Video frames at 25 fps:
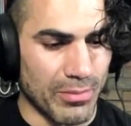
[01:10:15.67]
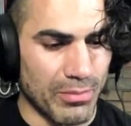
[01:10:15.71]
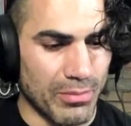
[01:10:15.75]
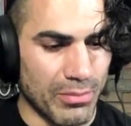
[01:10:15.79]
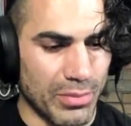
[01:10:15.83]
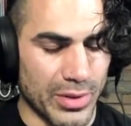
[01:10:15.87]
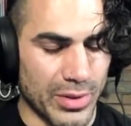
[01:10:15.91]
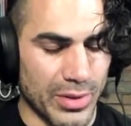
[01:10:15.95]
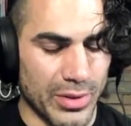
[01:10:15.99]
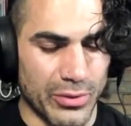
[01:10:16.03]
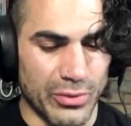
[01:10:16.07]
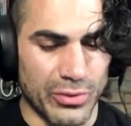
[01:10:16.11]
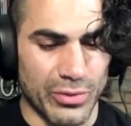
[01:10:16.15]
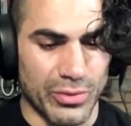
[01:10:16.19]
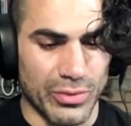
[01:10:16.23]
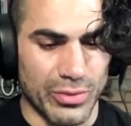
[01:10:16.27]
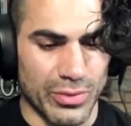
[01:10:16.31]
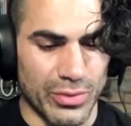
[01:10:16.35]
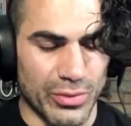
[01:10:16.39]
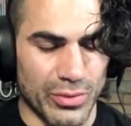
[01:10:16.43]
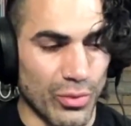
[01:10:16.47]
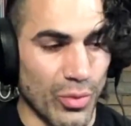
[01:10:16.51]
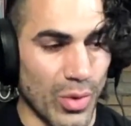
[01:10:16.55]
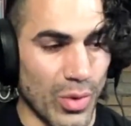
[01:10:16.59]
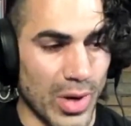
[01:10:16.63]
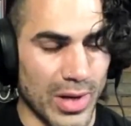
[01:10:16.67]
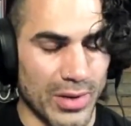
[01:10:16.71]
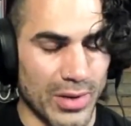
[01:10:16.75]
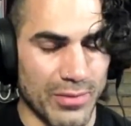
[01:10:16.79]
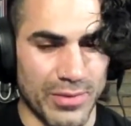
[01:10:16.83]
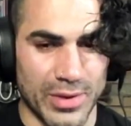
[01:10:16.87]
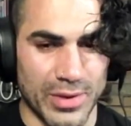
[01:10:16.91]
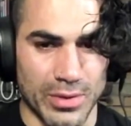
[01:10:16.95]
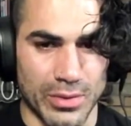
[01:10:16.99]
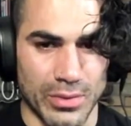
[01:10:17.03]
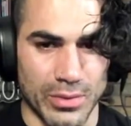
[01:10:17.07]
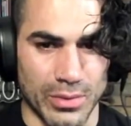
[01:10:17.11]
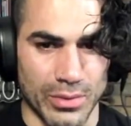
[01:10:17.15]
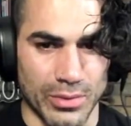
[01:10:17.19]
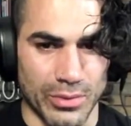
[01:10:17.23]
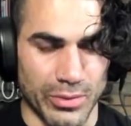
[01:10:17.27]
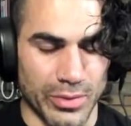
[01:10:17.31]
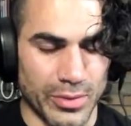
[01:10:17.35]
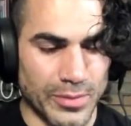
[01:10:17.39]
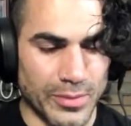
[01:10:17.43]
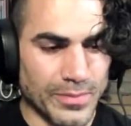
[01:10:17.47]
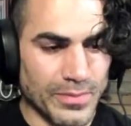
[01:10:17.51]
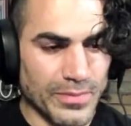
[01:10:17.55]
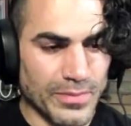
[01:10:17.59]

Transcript: police squad vehicles.